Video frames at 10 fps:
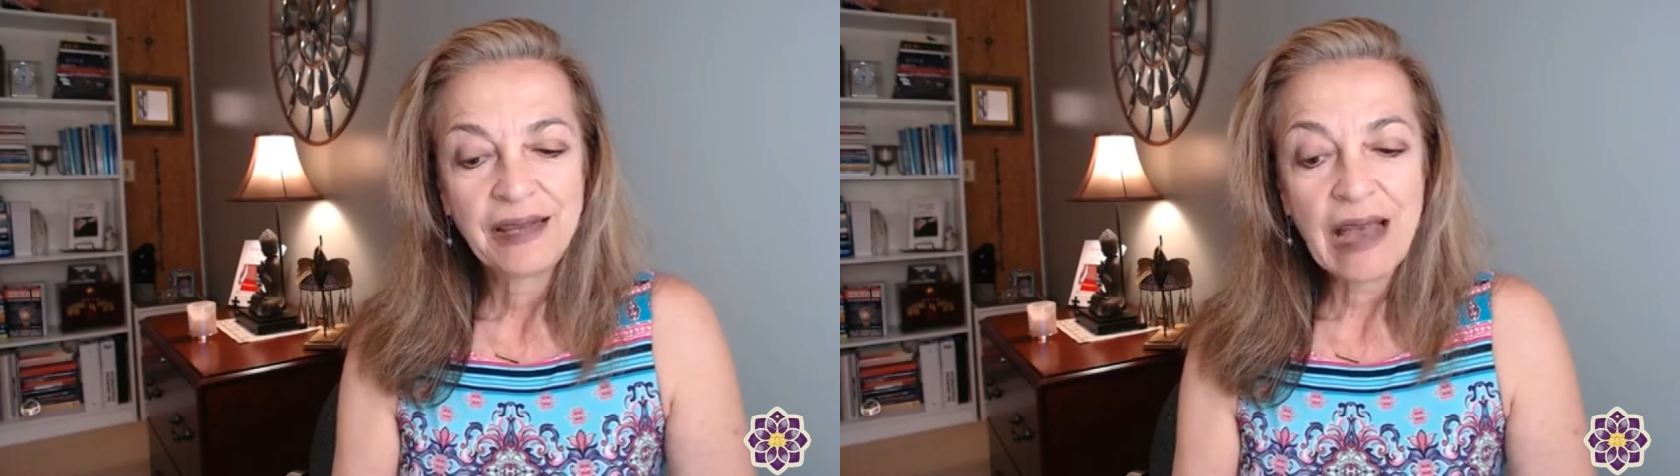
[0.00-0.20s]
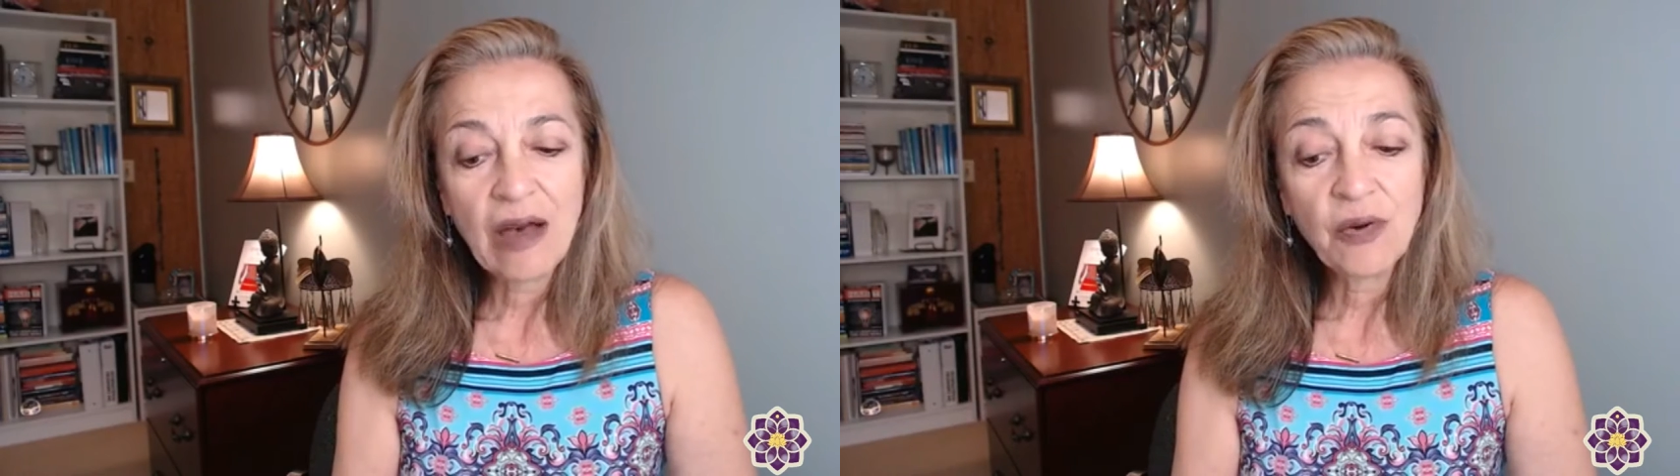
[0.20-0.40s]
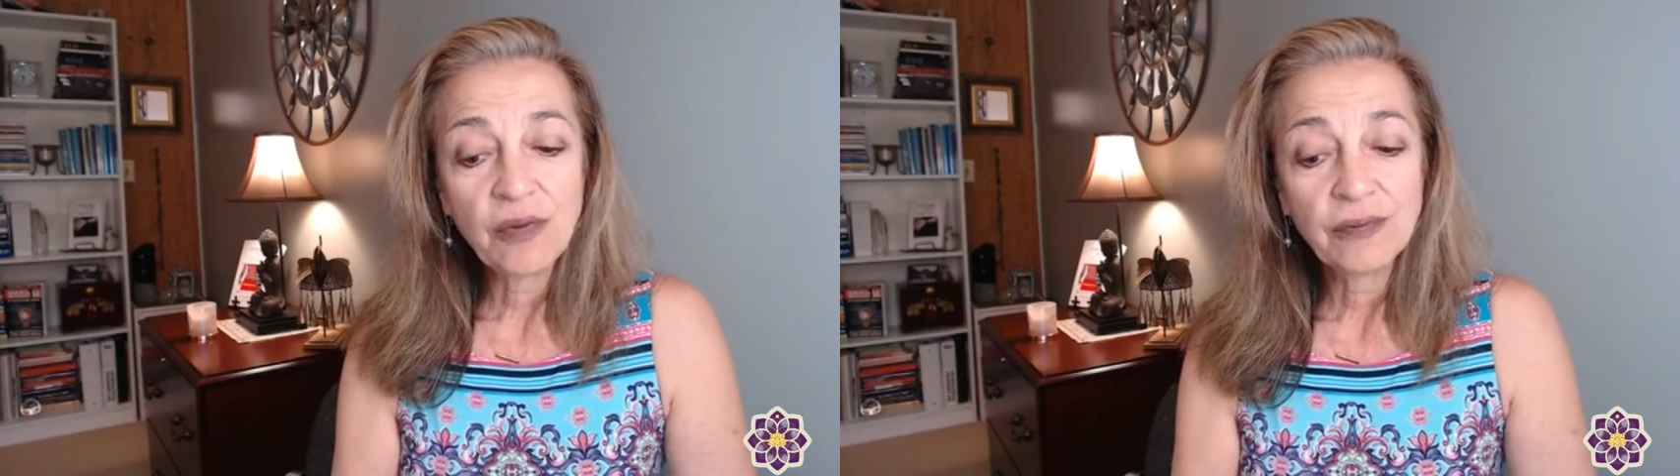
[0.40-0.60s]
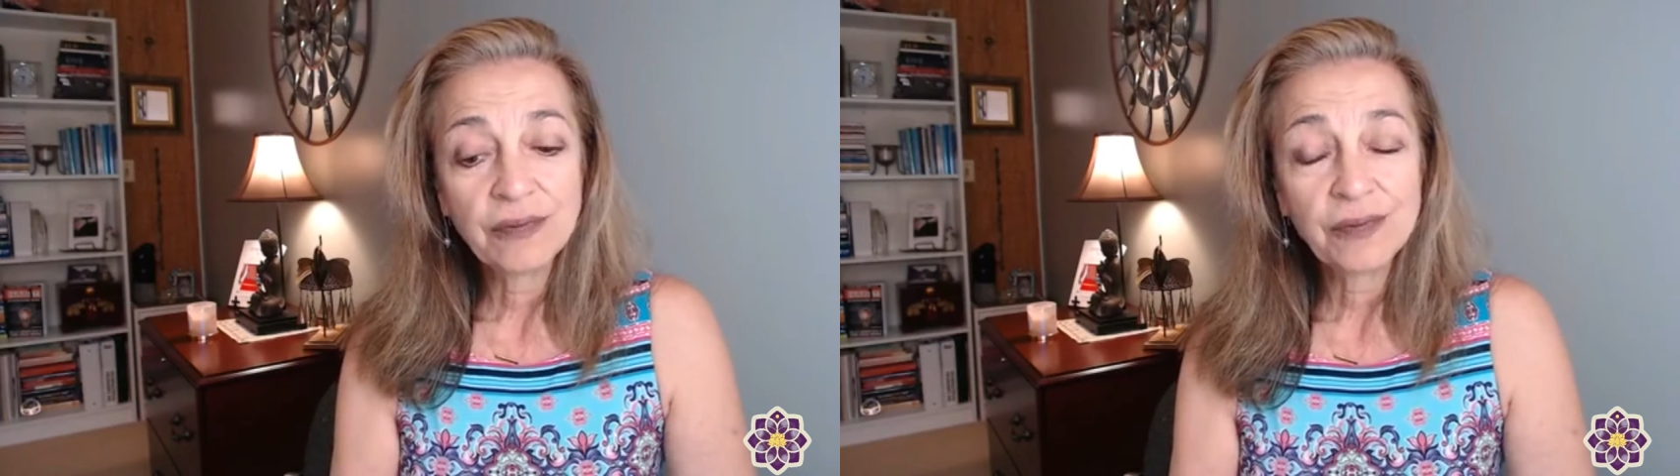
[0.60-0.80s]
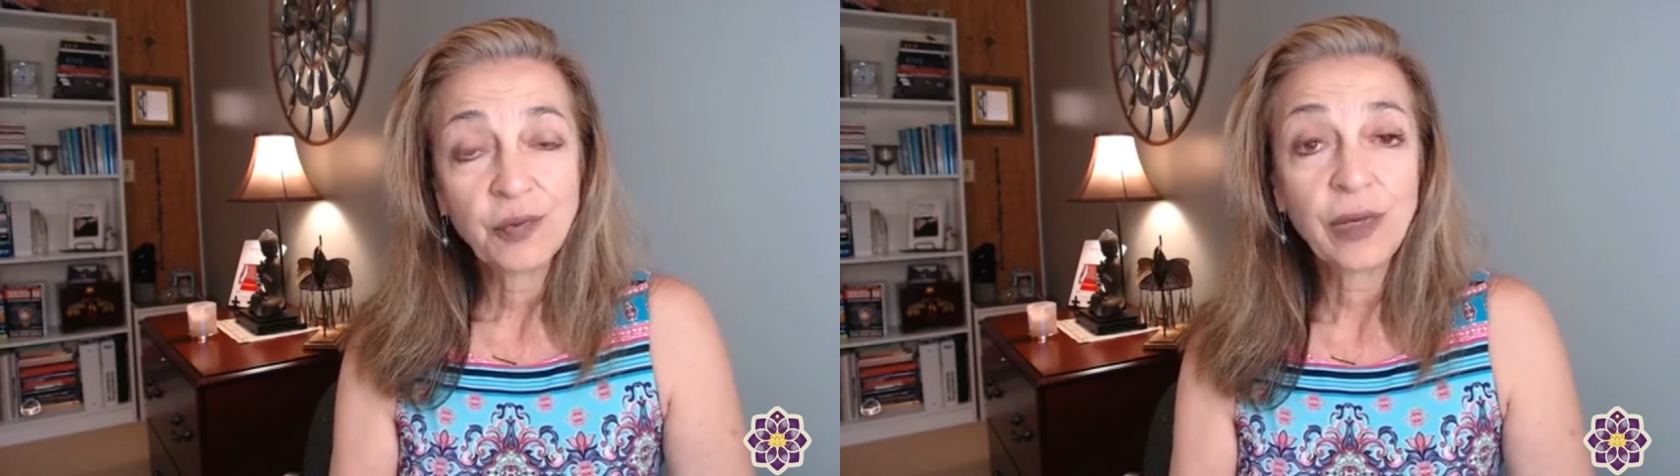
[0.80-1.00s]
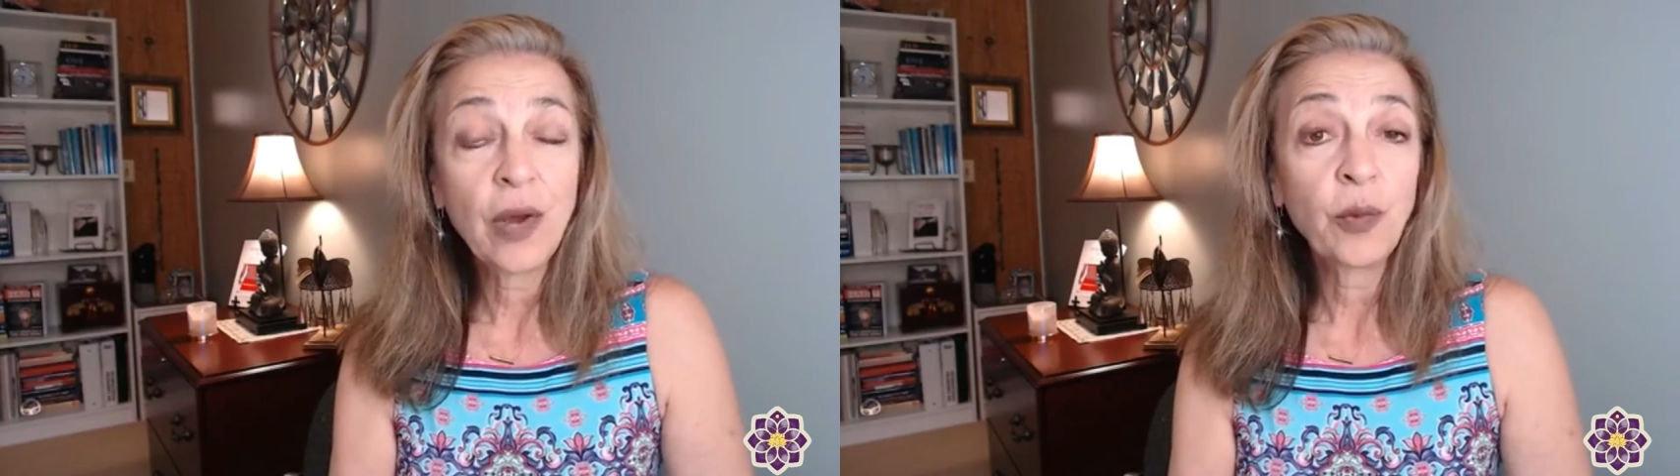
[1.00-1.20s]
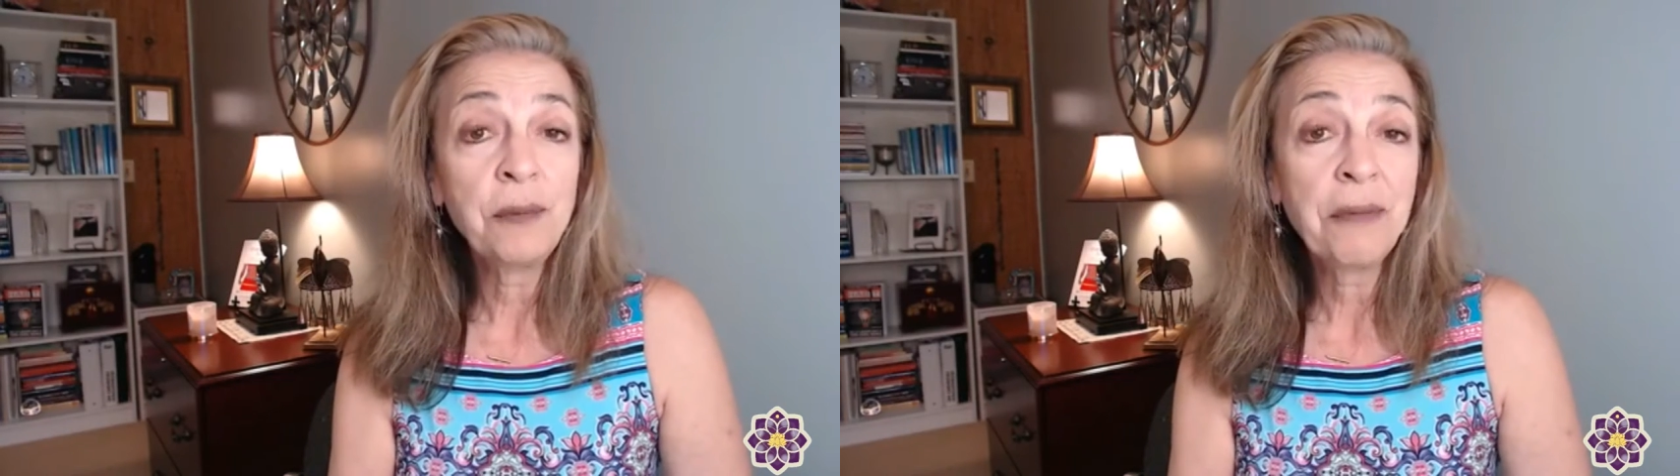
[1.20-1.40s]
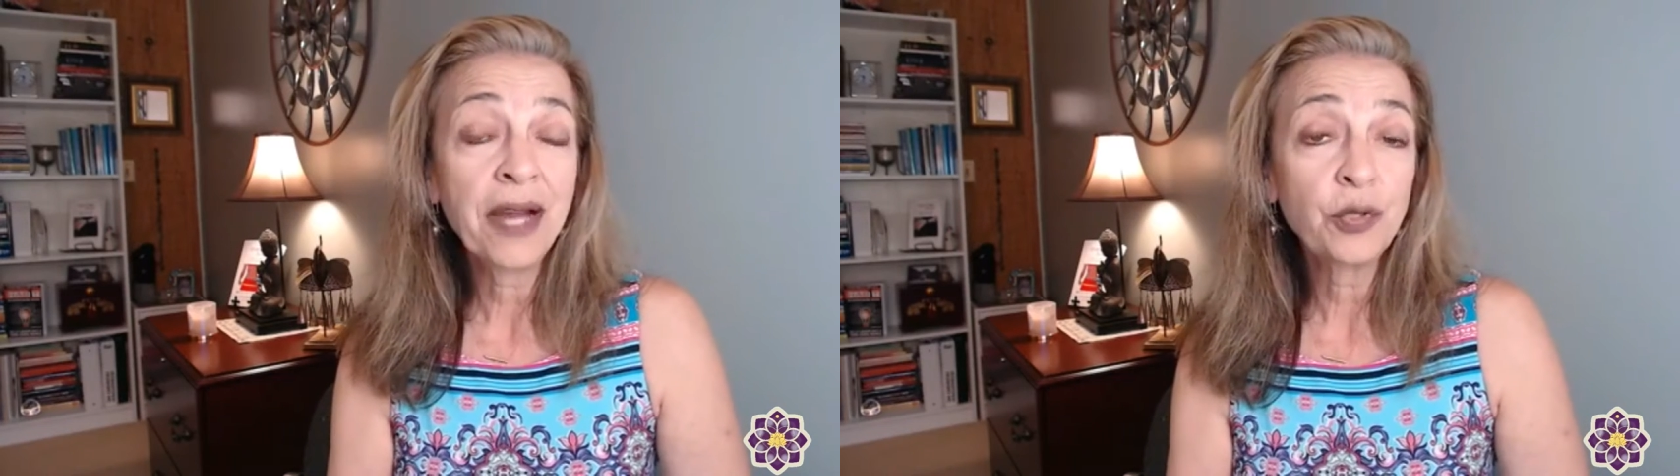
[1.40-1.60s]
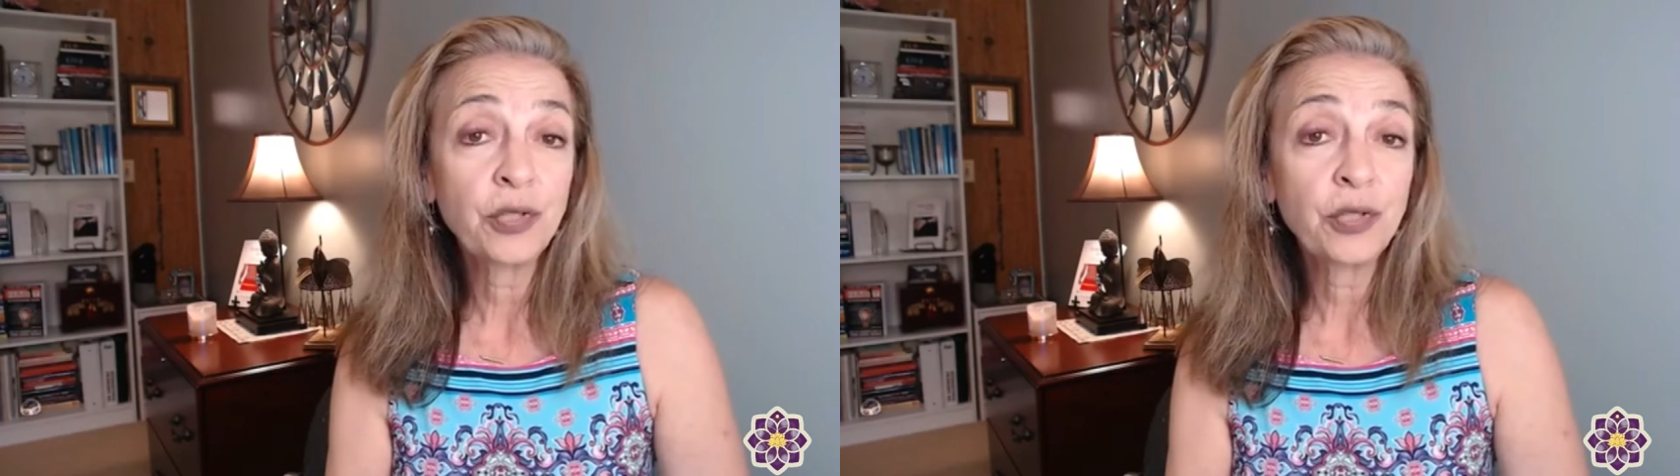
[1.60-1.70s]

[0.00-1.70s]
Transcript: Now, when I went back